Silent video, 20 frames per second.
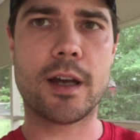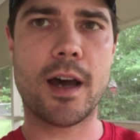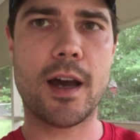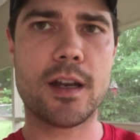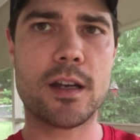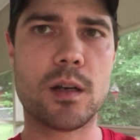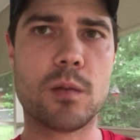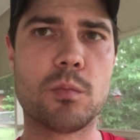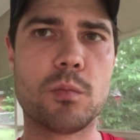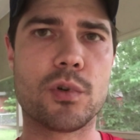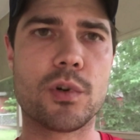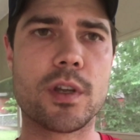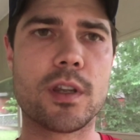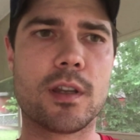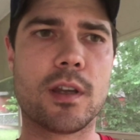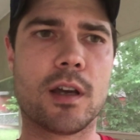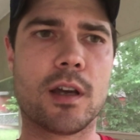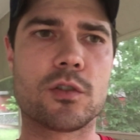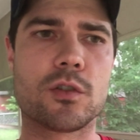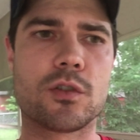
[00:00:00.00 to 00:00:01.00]
guided
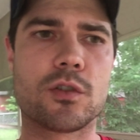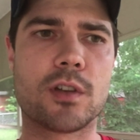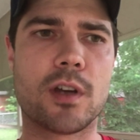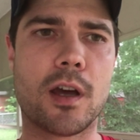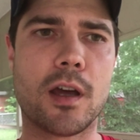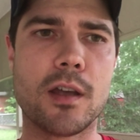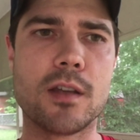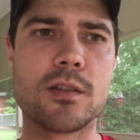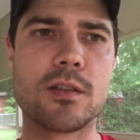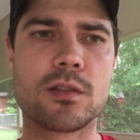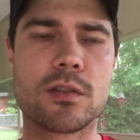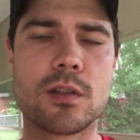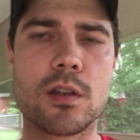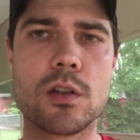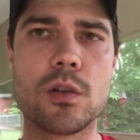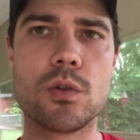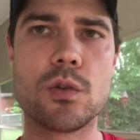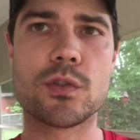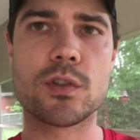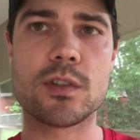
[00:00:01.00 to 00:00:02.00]
breathing exercise that
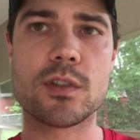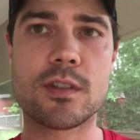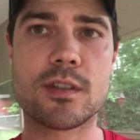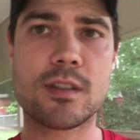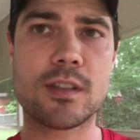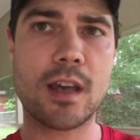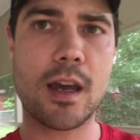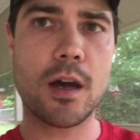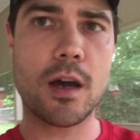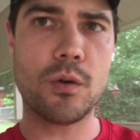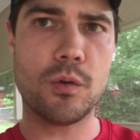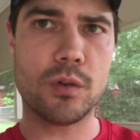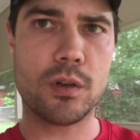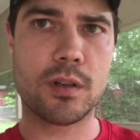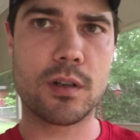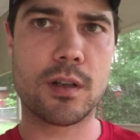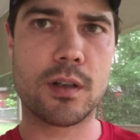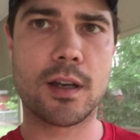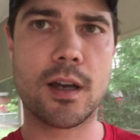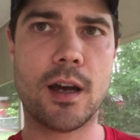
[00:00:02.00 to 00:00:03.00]
uses sound
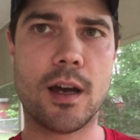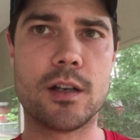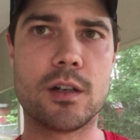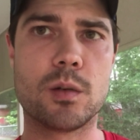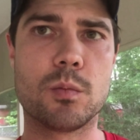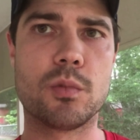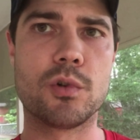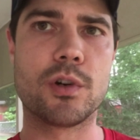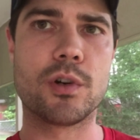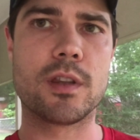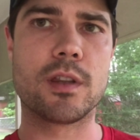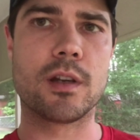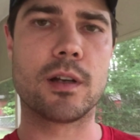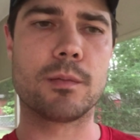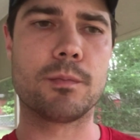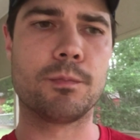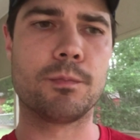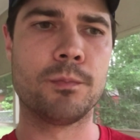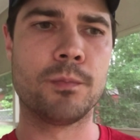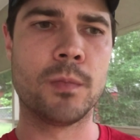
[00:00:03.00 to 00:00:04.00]
to guide your breathing.
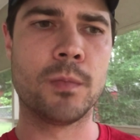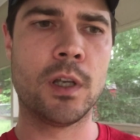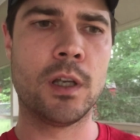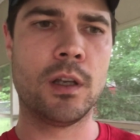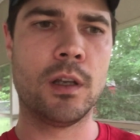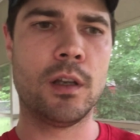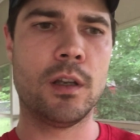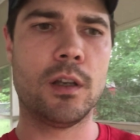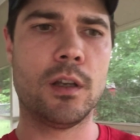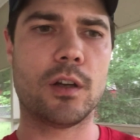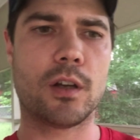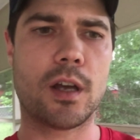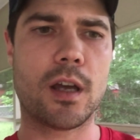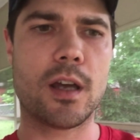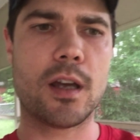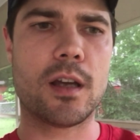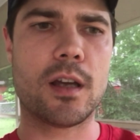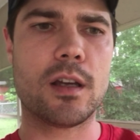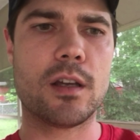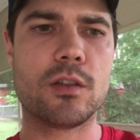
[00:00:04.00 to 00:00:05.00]

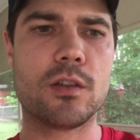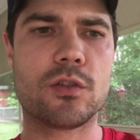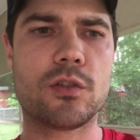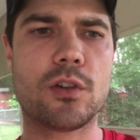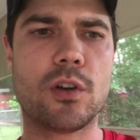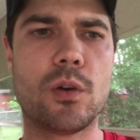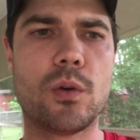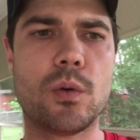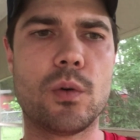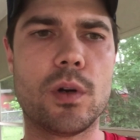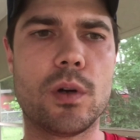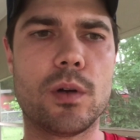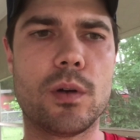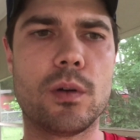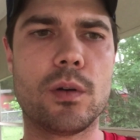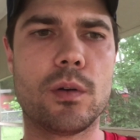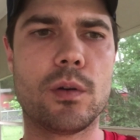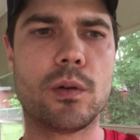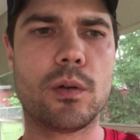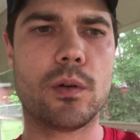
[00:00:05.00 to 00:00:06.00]
Okay, and so
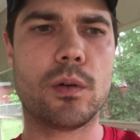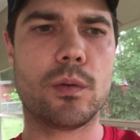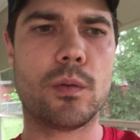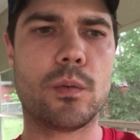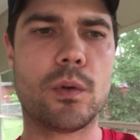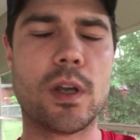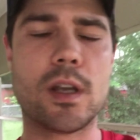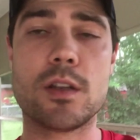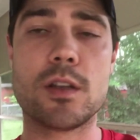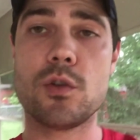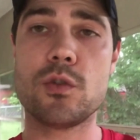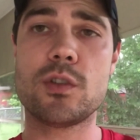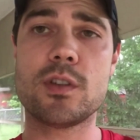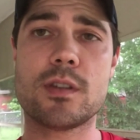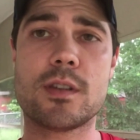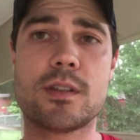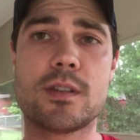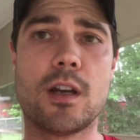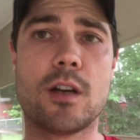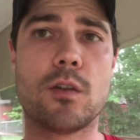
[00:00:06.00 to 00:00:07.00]
it uses
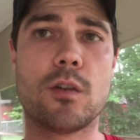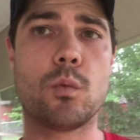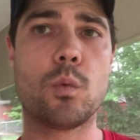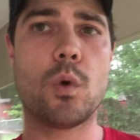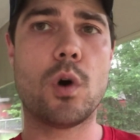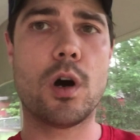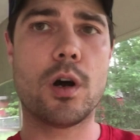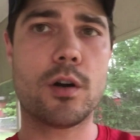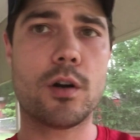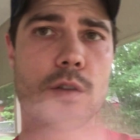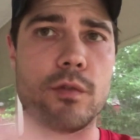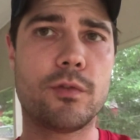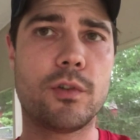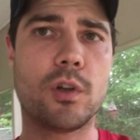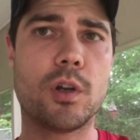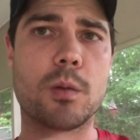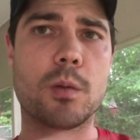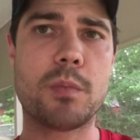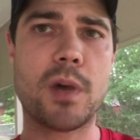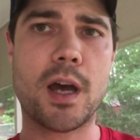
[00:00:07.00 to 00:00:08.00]
the sound of water
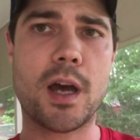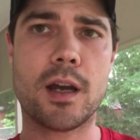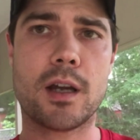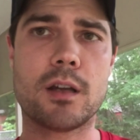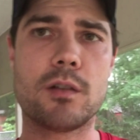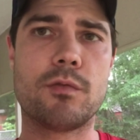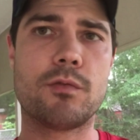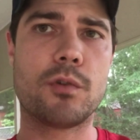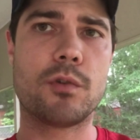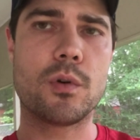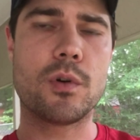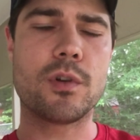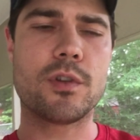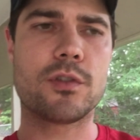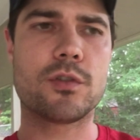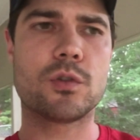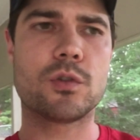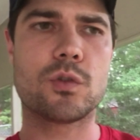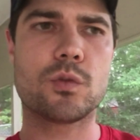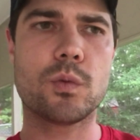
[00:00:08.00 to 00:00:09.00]
flowing back and
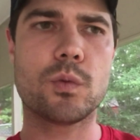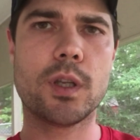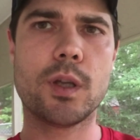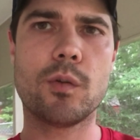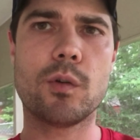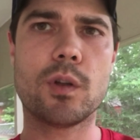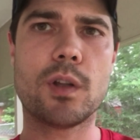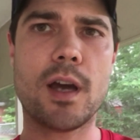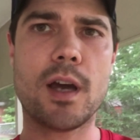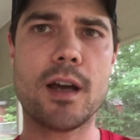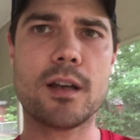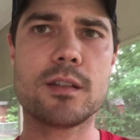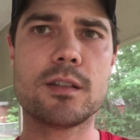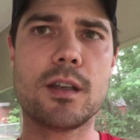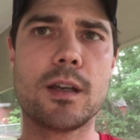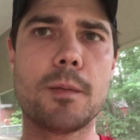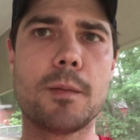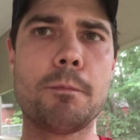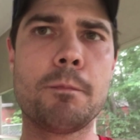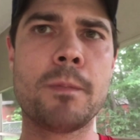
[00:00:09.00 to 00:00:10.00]
forth, so it's really
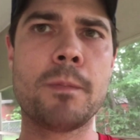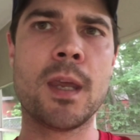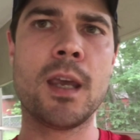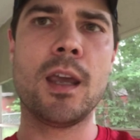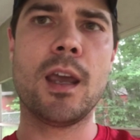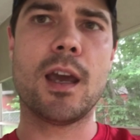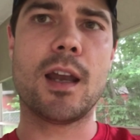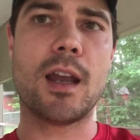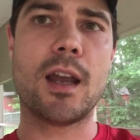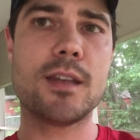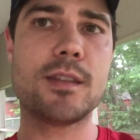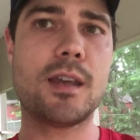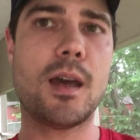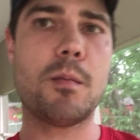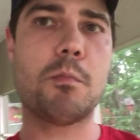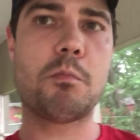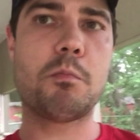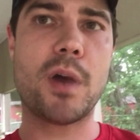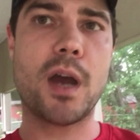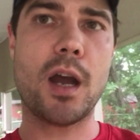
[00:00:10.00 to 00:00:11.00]
relaxing. It has
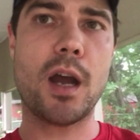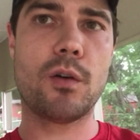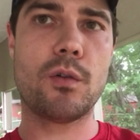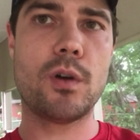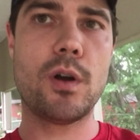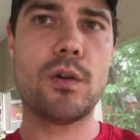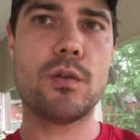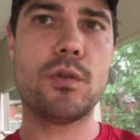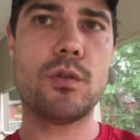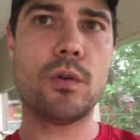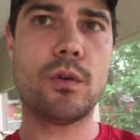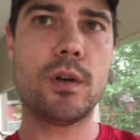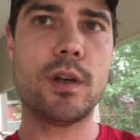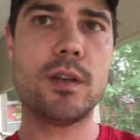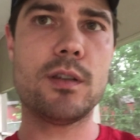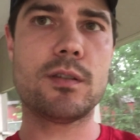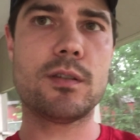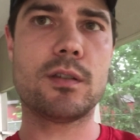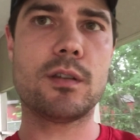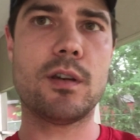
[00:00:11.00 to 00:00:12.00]
that background
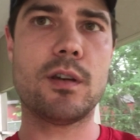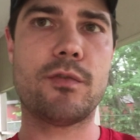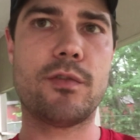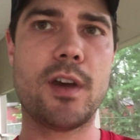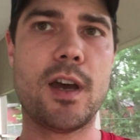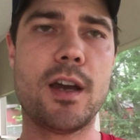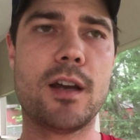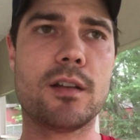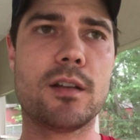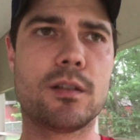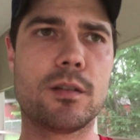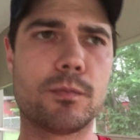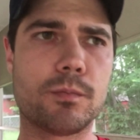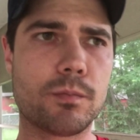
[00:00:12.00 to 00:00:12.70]
noise effect,